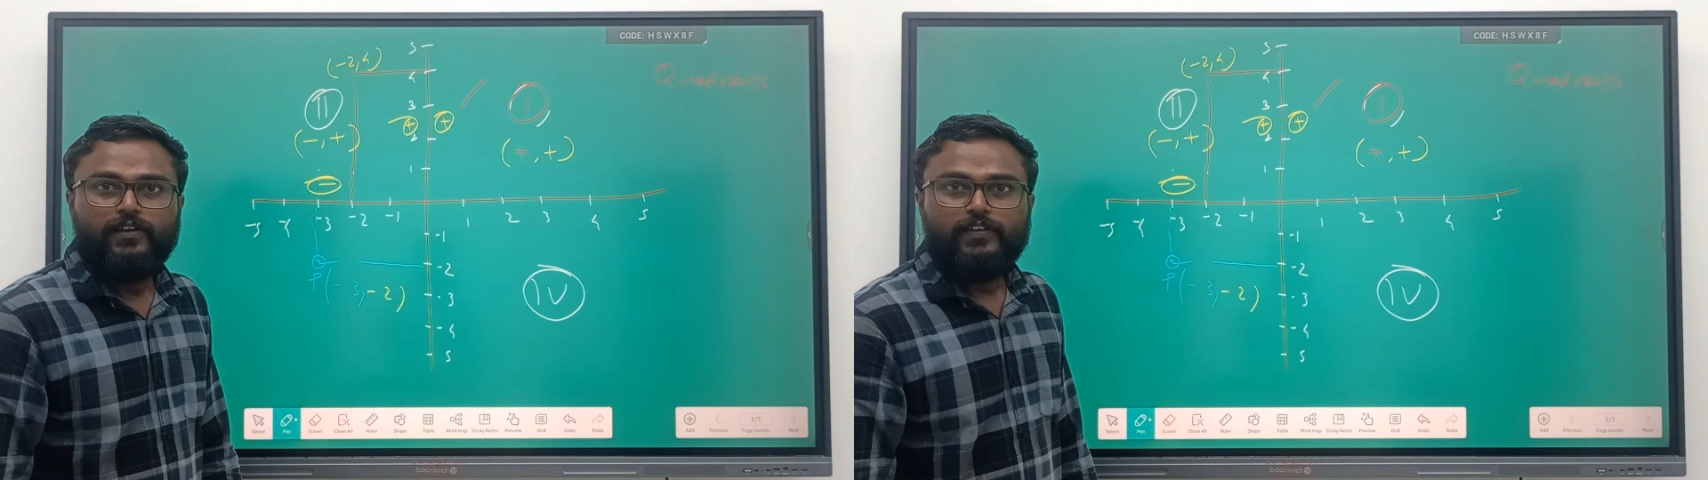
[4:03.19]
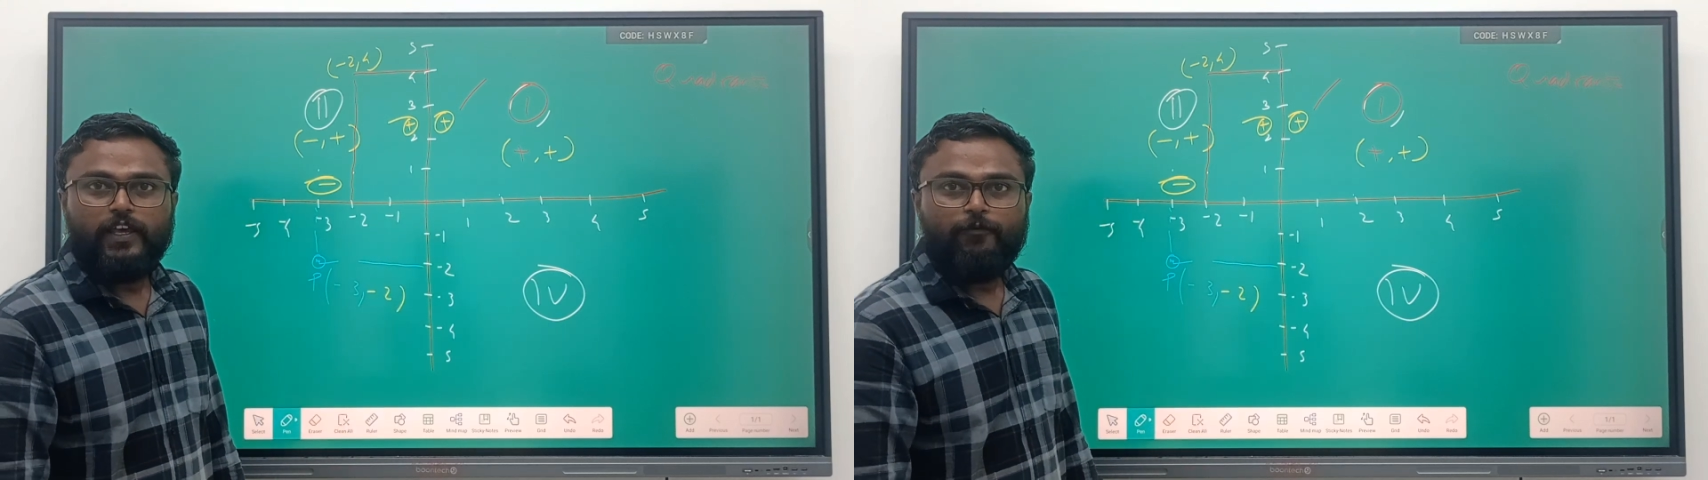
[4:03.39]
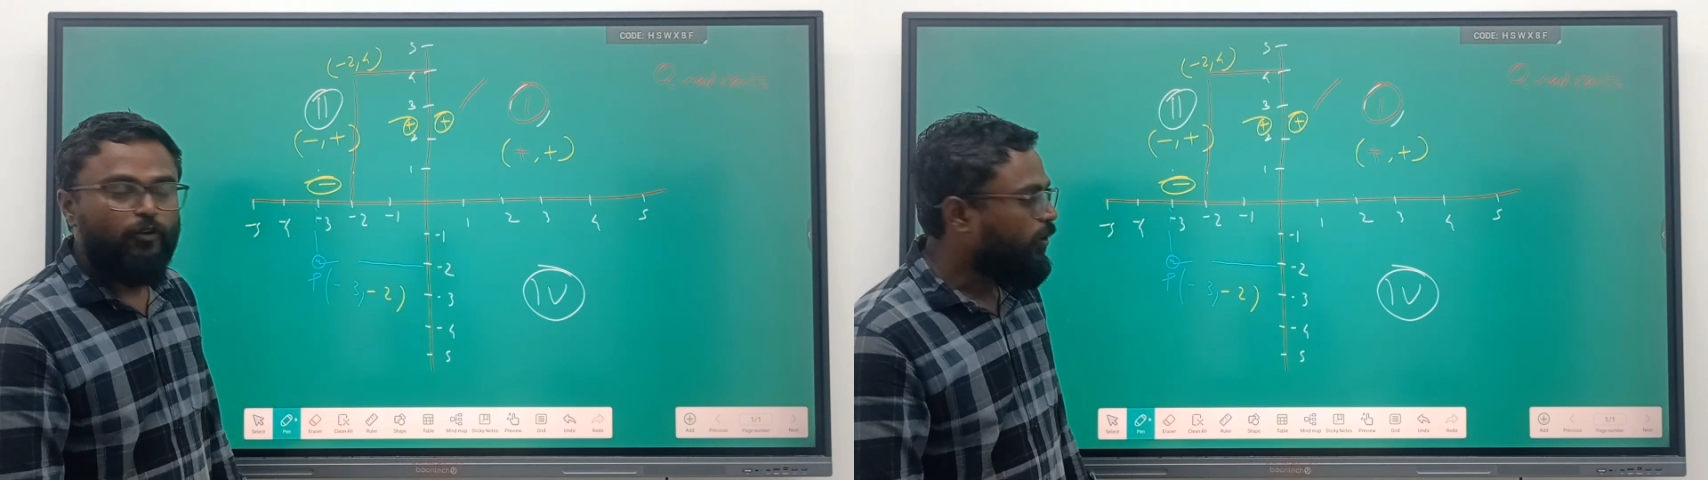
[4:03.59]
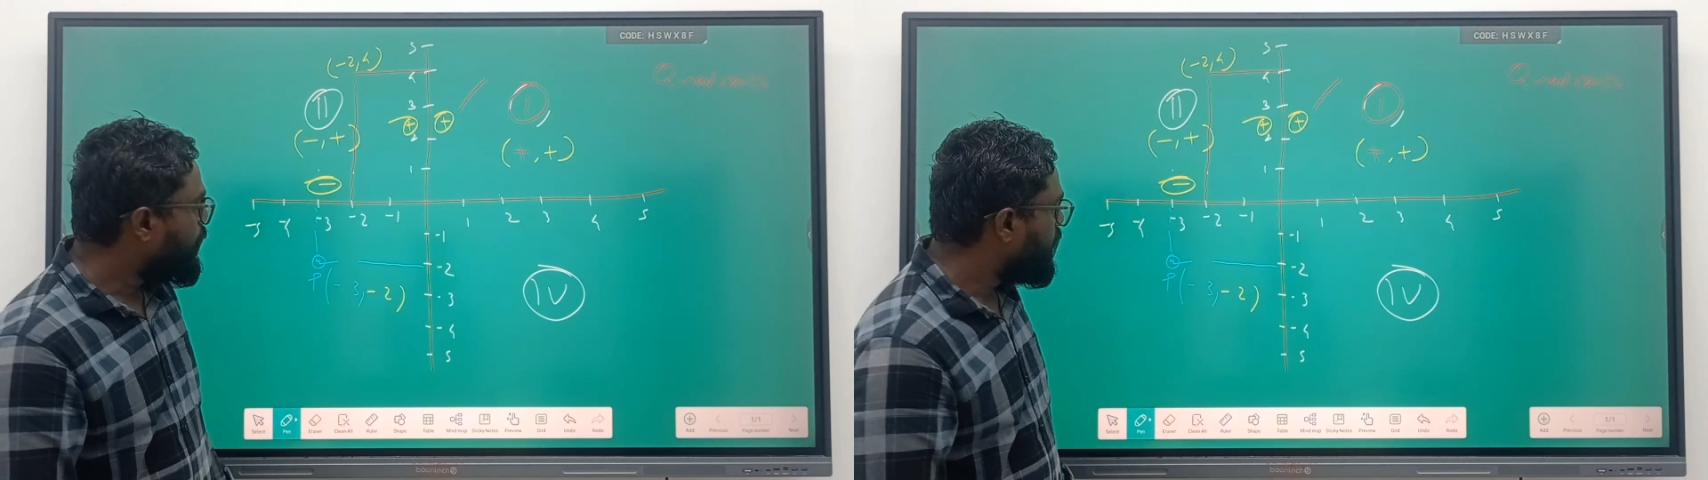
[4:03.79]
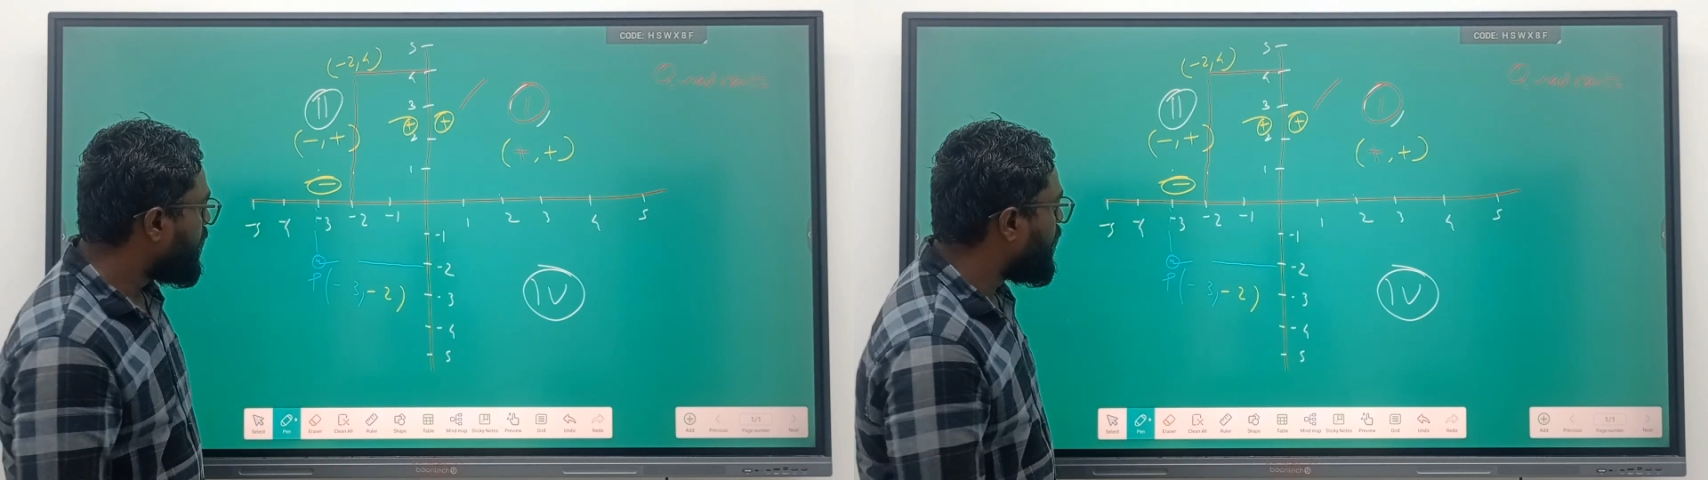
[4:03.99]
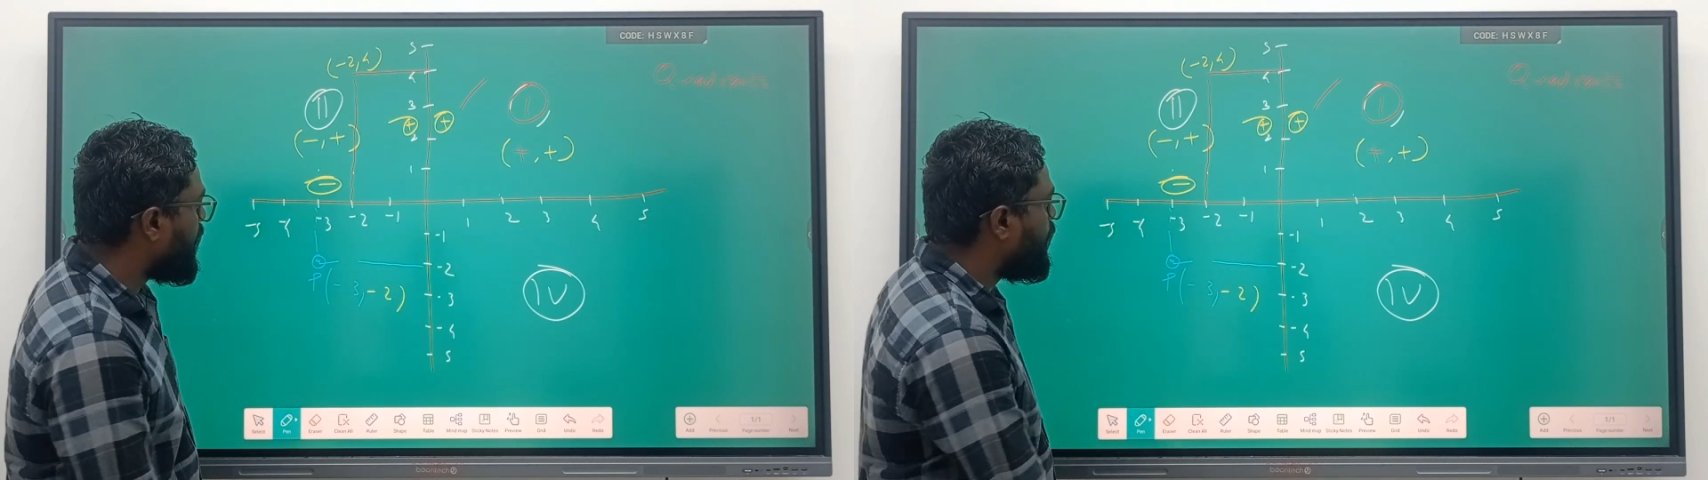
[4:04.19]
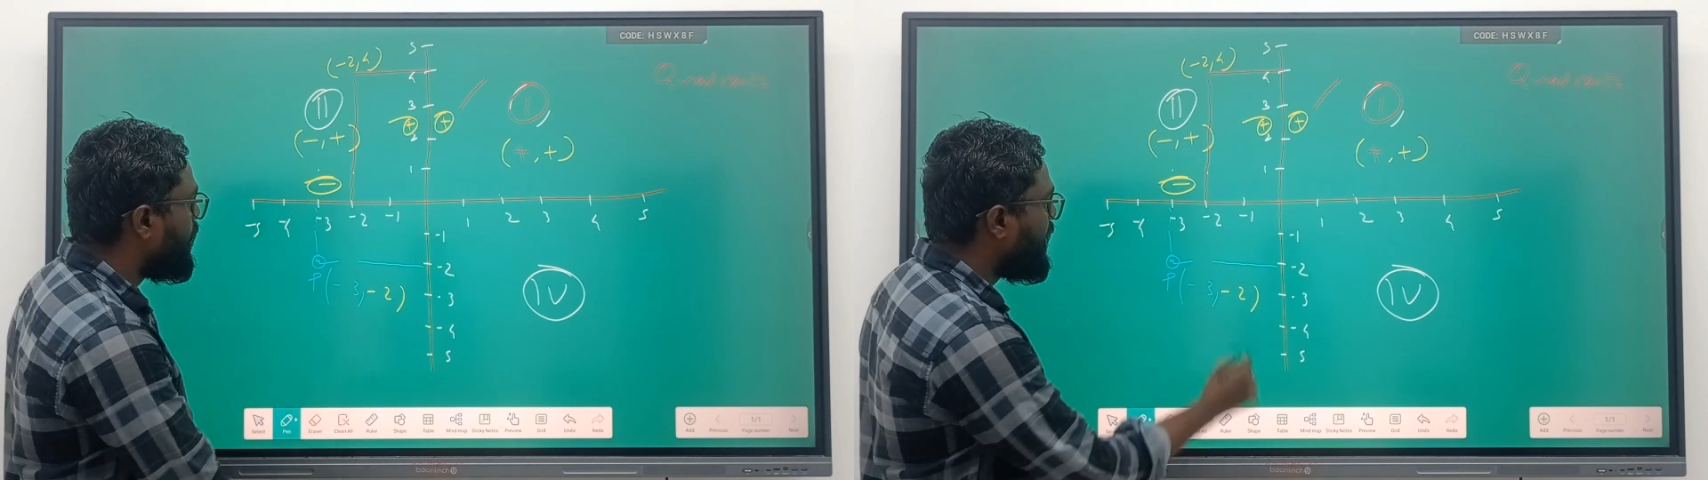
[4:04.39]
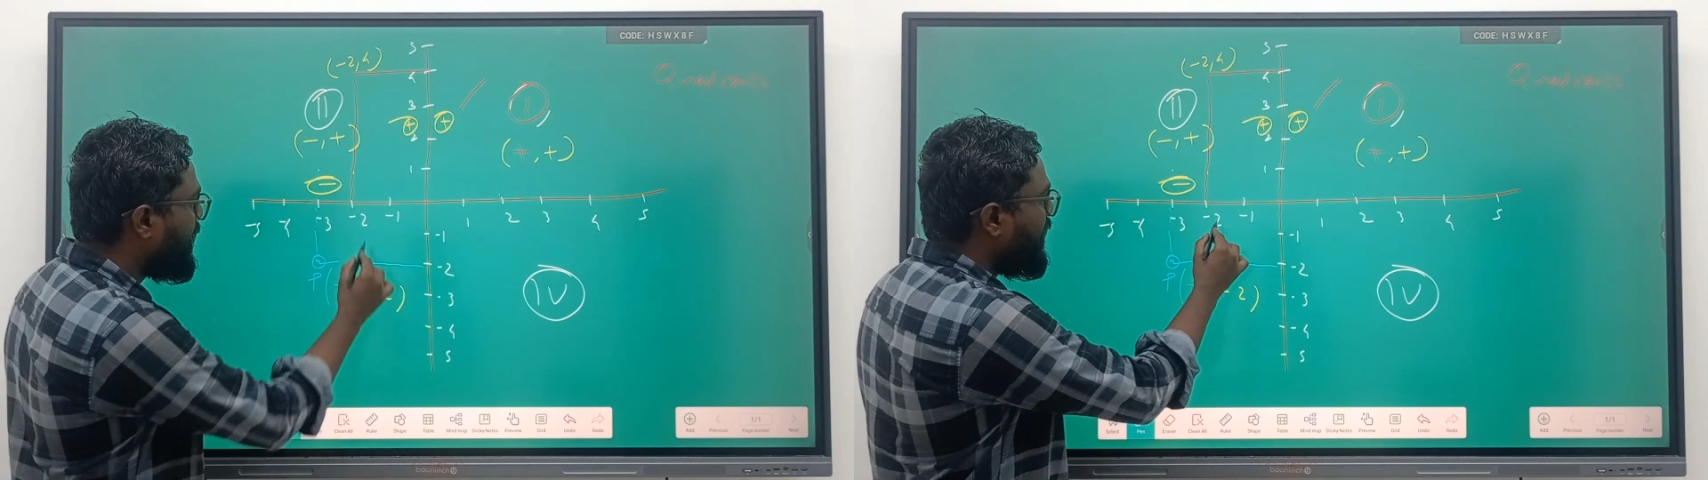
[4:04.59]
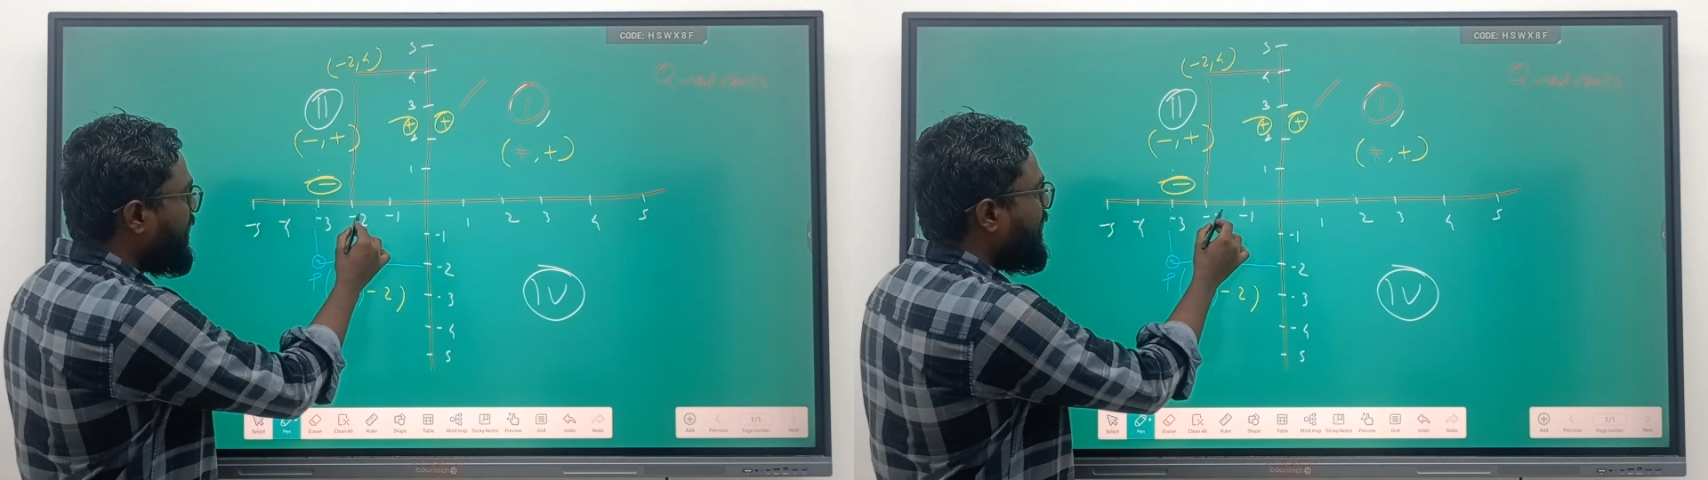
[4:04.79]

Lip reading: So if you observe carefully,